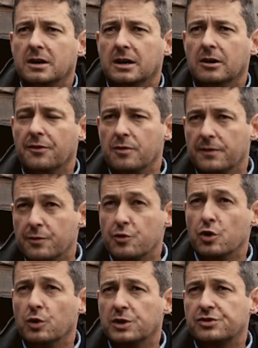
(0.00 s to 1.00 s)
uh, on the River
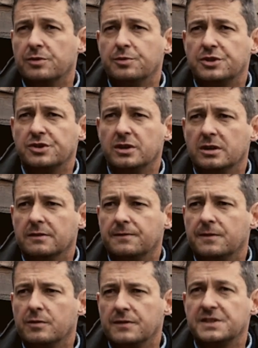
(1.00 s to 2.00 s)
Rhiw, a tributary
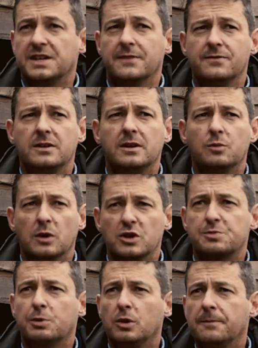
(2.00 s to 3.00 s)
of the River Severn in
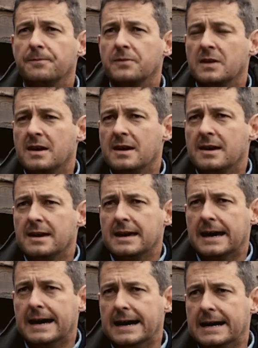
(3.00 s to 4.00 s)
Welshpool.
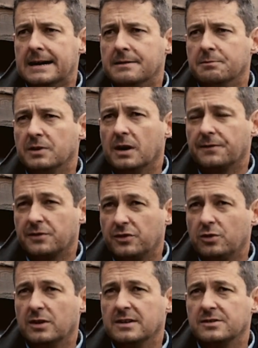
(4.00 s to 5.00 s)
Uh, after the
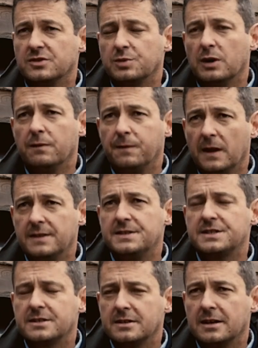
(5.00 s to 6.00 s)
2012
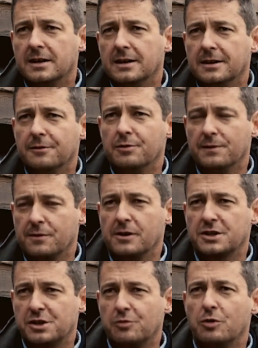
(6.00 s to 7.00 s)
floods, uh, the river
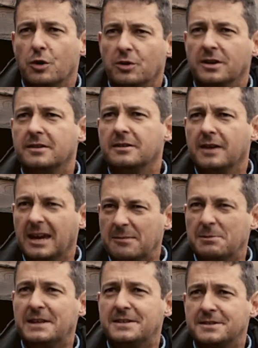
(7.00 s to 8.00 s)
actually eroded
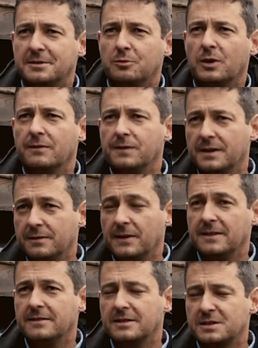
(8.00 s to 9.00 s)
eight metres in one flood
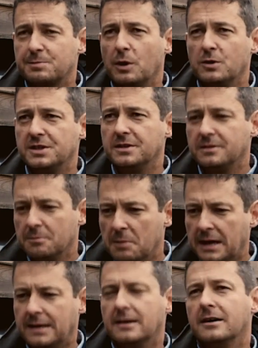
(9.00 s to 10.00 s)
event, exposing the
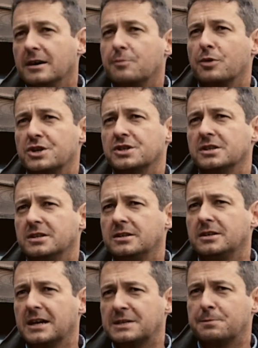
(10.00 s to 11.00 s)
main high pressure
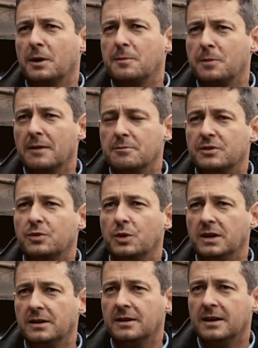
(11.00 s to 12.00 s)
gas pipeline
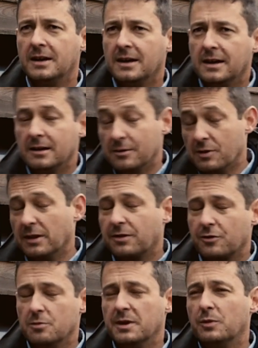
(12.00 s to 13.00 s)
between uh, running
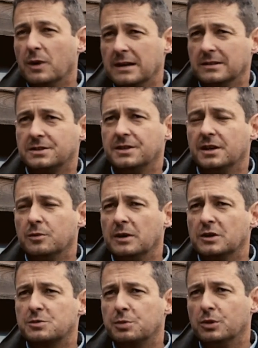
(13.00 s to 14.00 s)
through mid Wales near
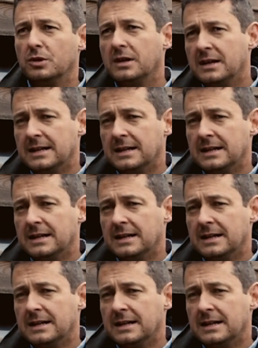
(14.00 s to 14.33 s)
Welshpool.